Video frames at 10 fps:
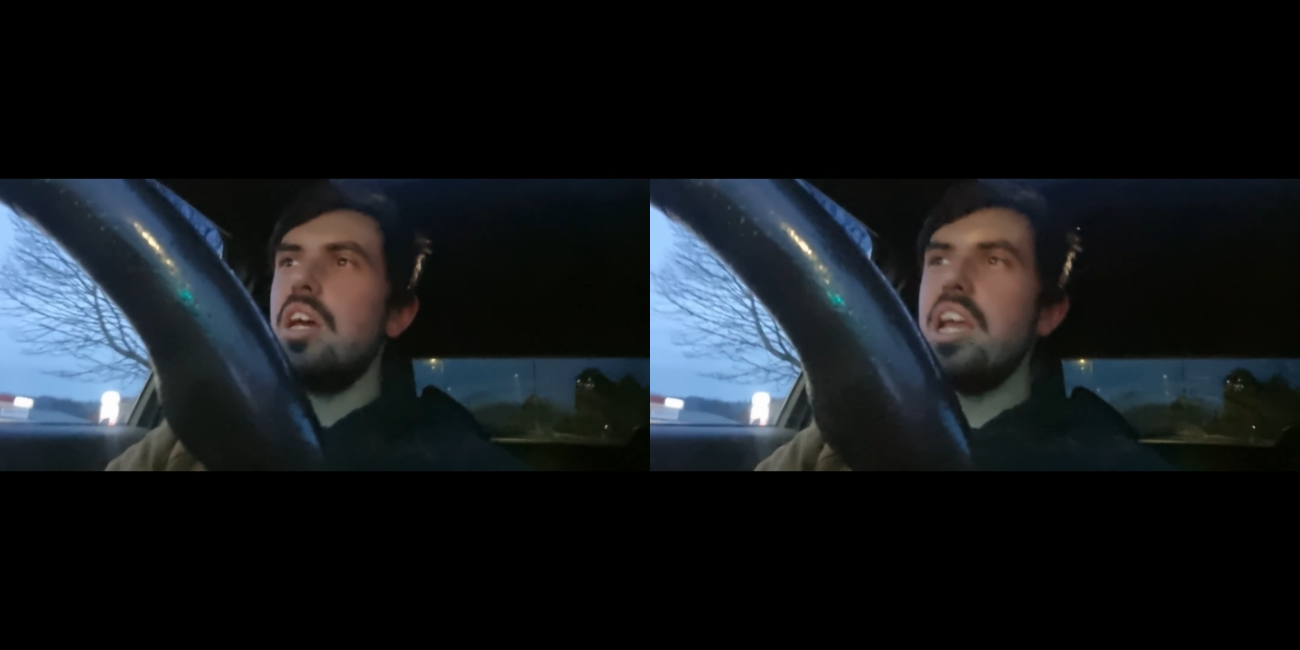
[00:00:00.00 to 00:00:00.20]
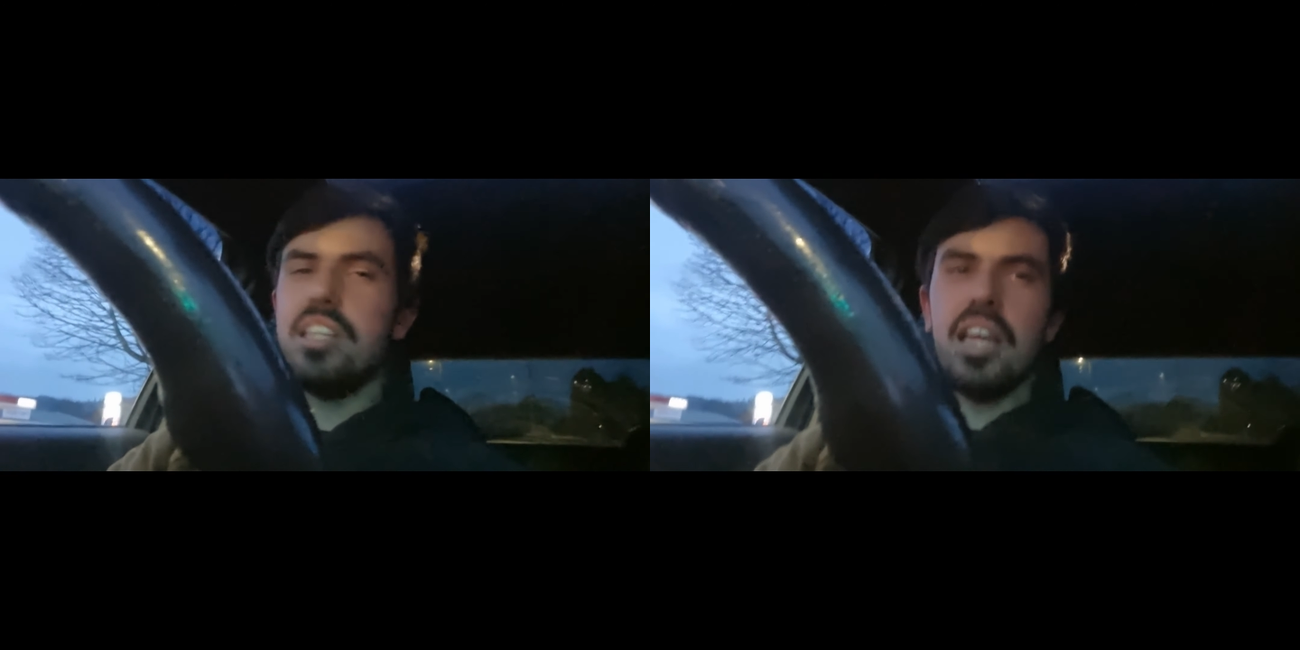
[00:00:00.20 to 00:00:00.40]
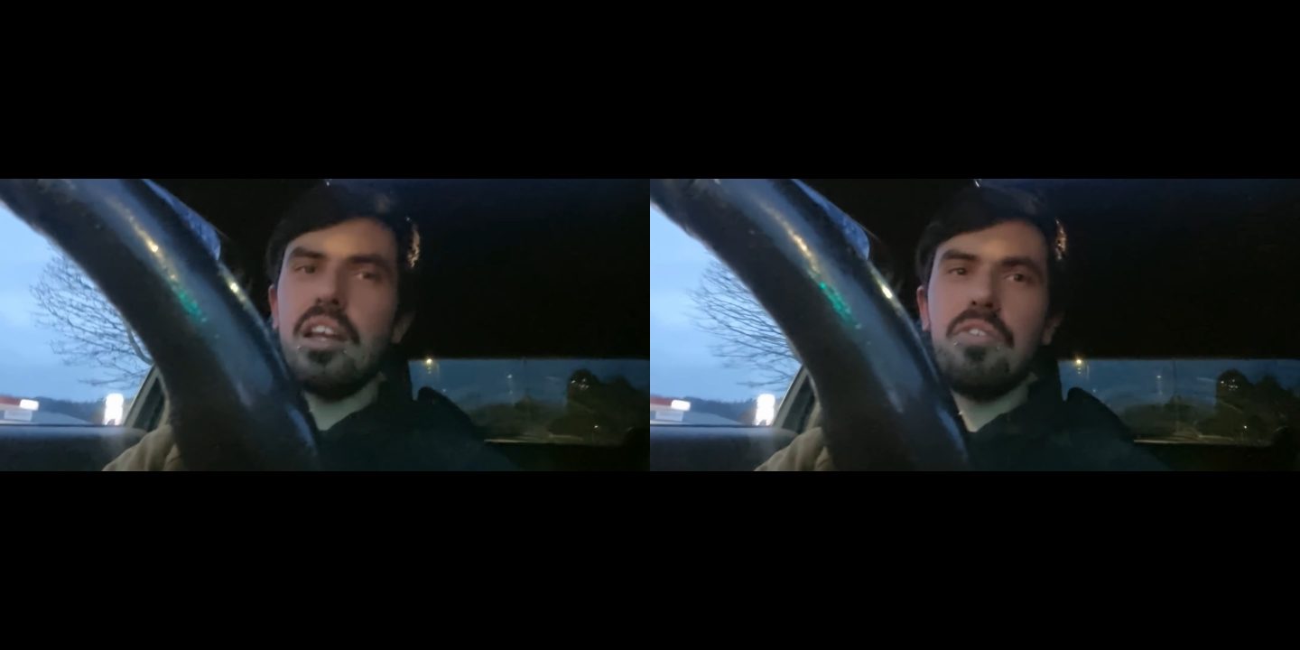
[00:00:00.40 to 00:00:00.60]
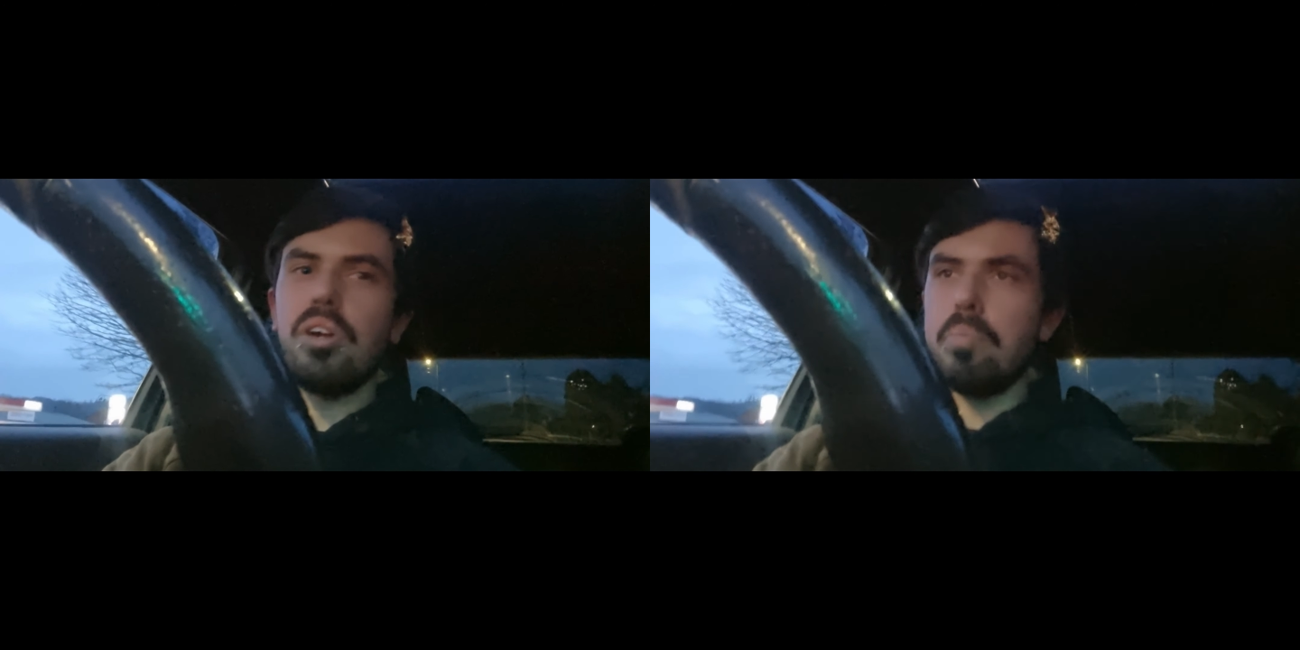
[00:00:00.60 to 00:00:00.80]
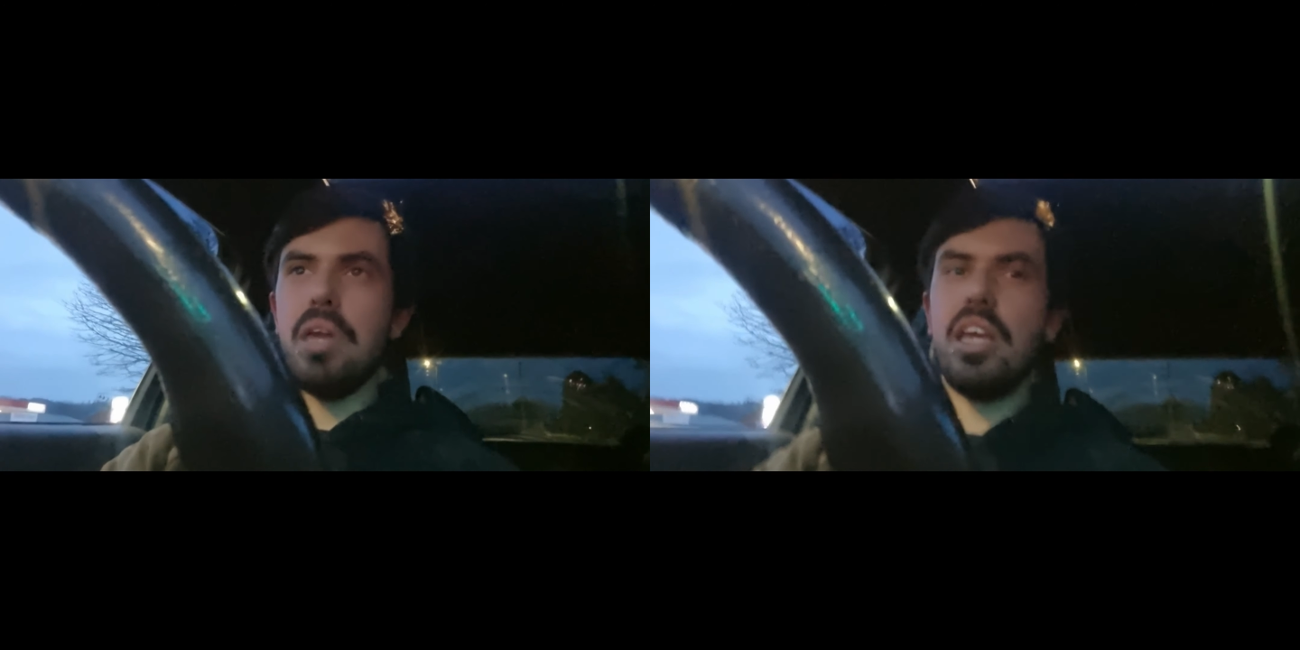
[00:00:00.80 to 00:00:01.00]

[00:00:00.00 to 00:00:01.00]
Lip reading: This thing is fucking